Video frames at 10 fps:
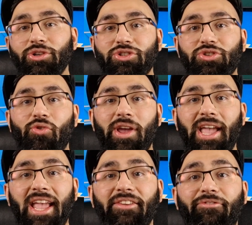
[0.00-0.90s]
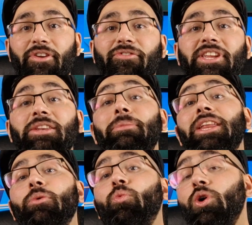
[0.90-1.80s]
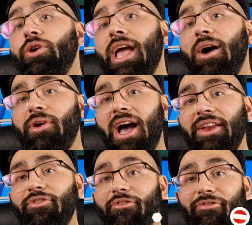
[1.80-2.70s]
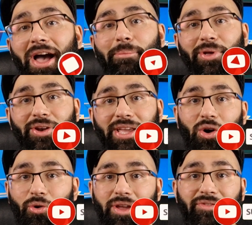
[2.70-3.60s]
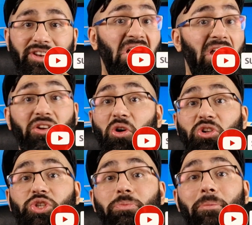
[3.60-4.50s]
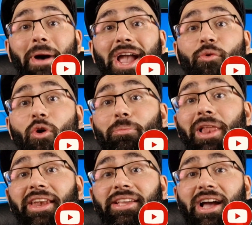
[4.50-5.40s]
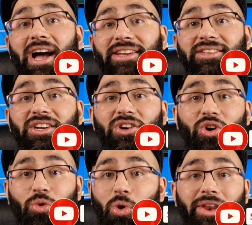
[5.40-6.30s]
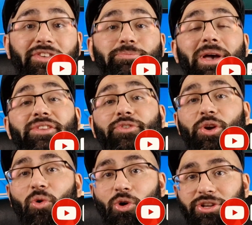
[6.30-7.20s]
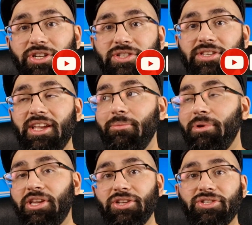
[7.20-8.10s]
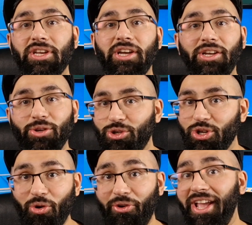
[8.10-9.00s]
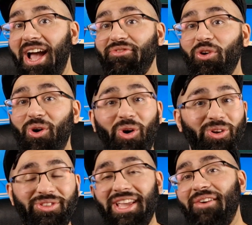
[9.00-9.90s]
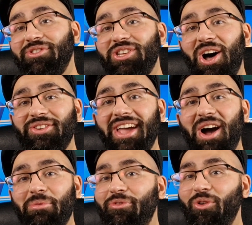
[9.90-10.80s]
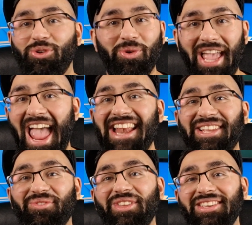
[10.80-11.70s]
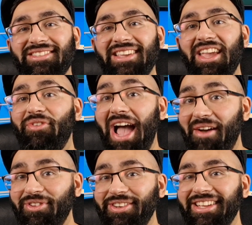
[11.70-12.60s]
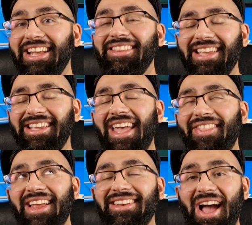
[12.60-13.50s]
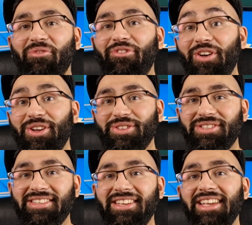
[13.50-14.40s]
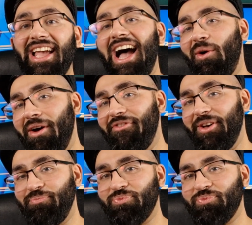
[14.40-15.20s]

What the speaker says: just create a 15-minute workout guide for fat burning, or even an ultimate macro planning guide, or whatever's best for your audience. Because you should already have all the avatar down before doing any of this. If you haven't, then get that down first. However,